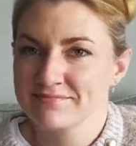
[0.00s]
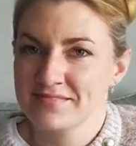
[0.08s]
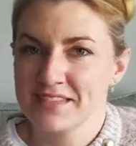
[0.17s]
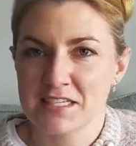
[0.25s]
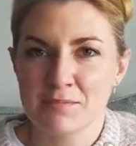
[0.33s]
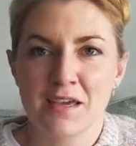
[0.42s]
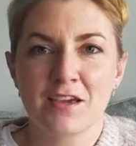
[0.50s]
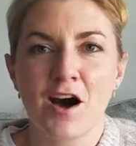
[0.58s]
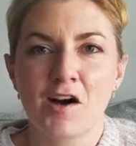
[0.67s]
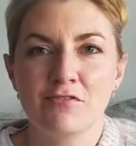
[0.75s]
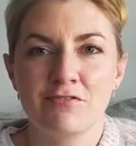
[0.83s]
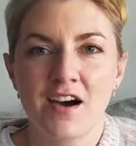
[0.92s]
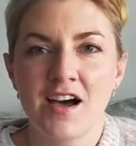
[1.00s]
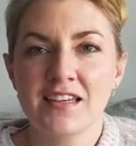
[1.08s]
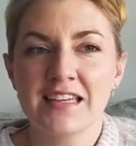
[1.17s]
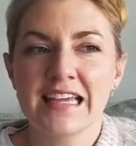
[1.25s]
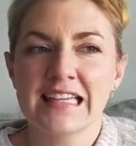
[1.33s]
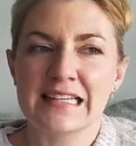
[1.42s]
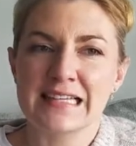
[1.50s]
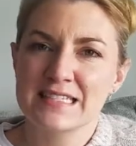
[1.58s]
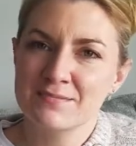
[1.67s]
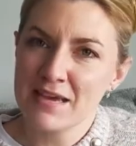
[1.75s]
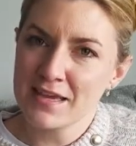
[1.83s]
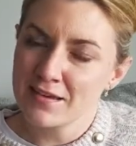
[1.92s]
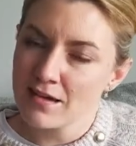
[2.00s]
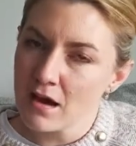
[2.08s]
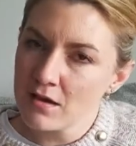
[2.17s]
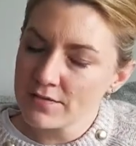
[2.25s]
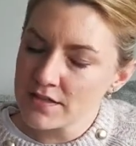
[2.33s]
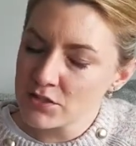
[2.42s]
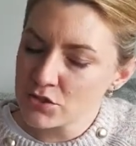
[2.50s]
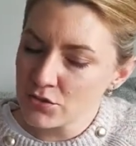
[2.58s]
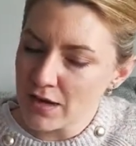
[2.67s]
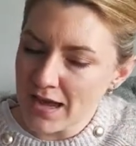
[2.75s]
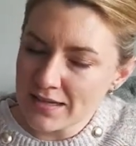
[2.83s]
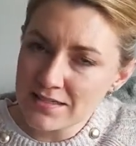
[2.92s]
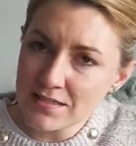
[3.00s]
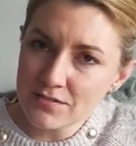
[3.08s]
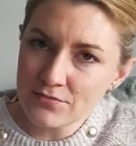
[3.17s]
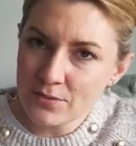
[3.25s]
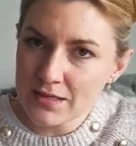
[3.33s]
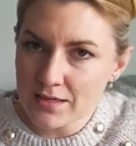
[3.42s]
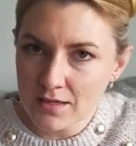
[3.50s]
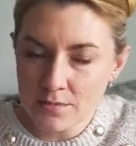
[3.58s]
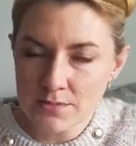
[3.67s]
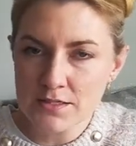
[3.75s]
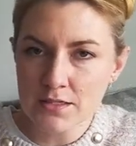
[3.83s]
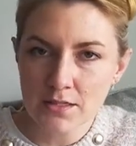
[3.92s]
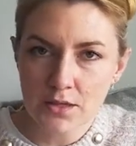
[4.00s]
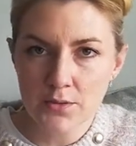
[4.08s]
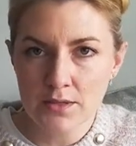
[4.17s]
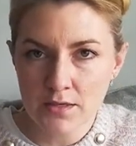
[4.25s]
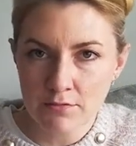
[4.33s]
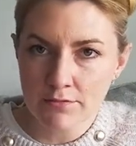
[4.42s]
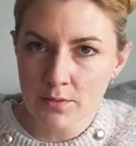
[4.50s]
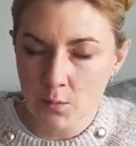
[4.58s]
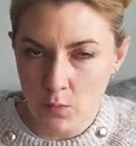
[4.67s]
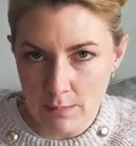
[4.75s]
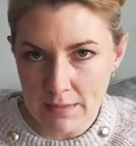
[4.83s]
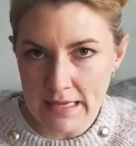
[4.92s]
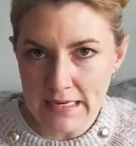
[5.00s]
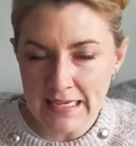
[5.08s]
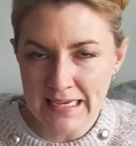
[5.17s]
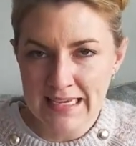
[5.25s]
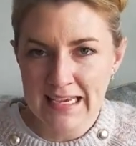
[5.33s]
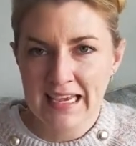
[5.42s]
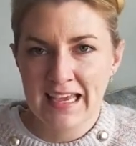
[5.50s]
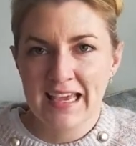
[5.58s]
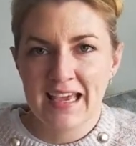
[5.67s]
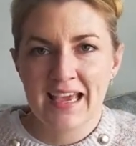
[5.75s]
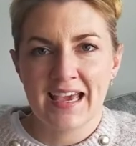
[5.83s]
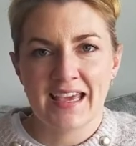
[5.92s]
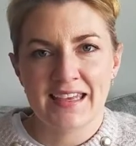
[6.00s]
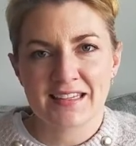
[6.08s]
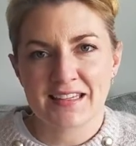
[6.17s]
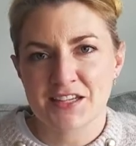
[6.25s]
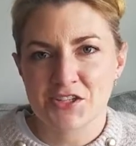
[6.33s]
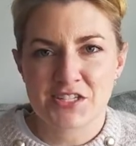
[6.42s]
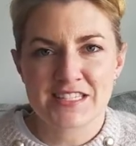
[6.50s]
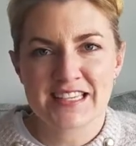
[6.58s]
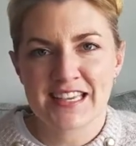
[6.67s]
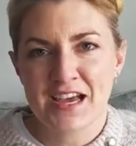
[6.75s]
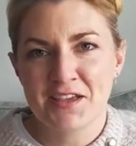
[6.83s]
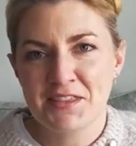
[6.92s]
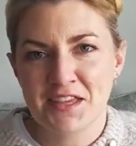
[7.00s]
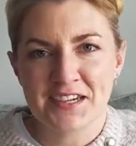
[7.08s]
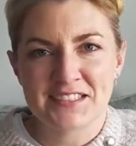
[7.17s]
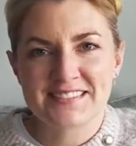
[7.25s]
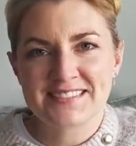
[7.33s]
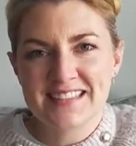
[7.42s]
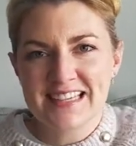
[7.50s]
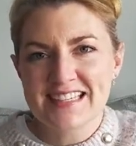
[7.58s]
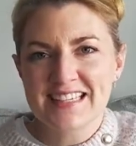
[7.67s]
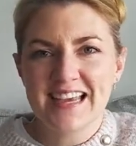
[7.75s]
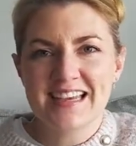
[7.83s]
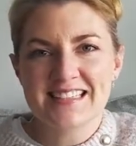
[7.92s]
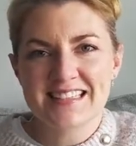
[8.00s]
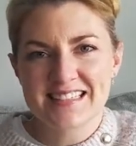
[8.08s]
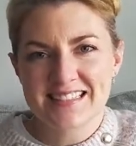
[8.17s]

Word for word: Let's make golf fun. Let's make golf attractive when it comes to clothing for women. And let's just get out there. Thanks, guys.